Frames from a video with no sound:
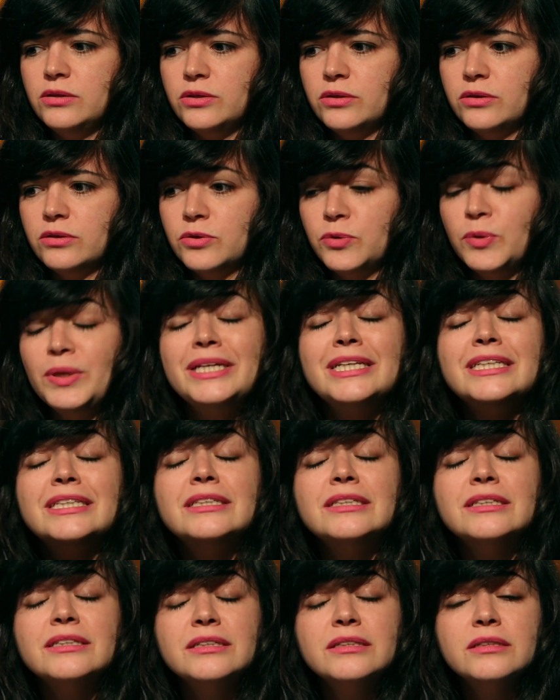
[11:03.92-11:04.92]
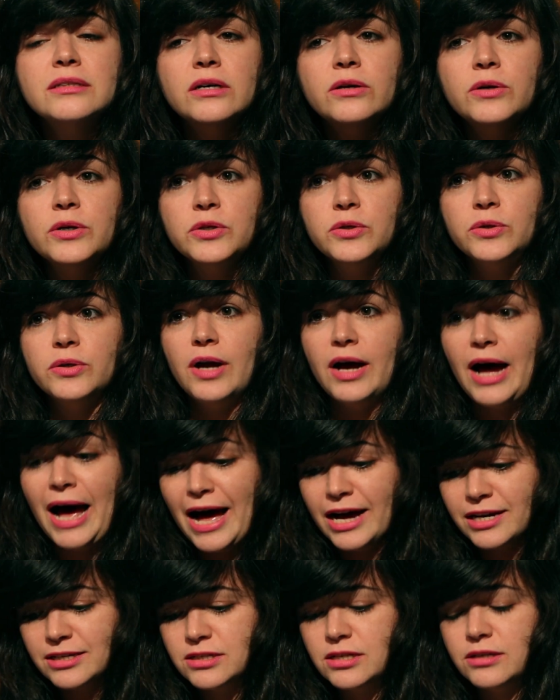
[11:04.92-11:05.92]
reading or your
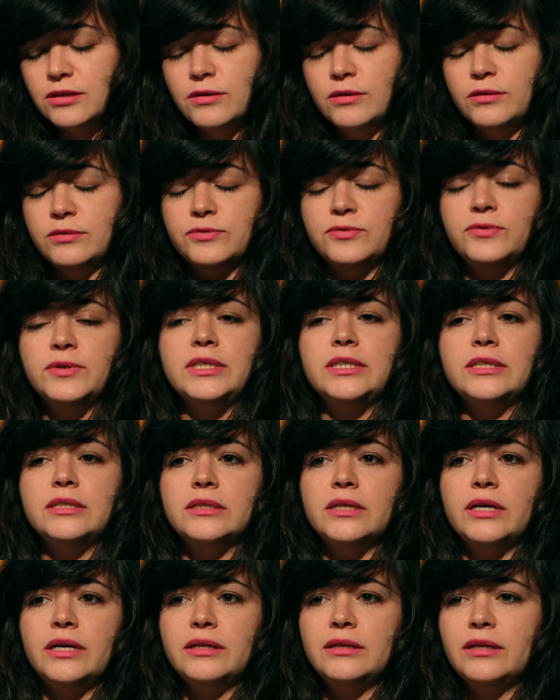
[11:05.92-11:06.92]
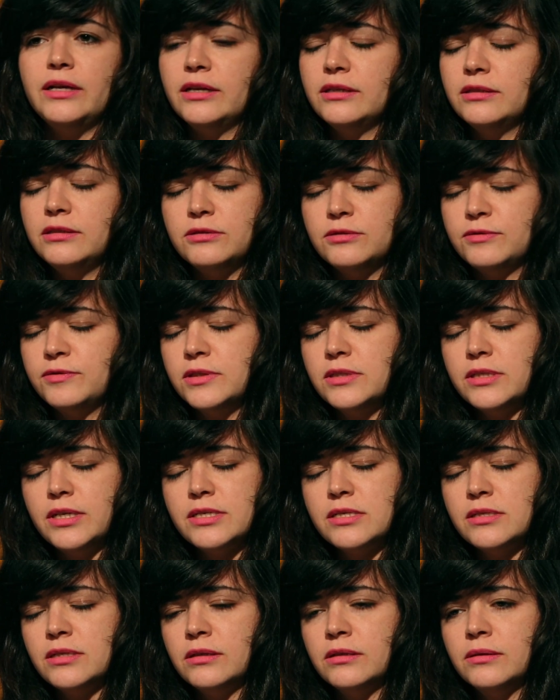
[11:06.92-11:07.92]
act of reading, and that is
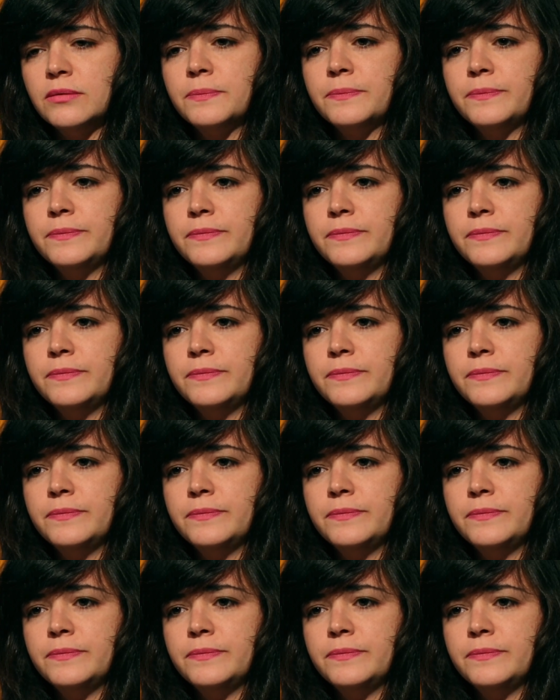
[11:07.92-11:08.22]
fantastic.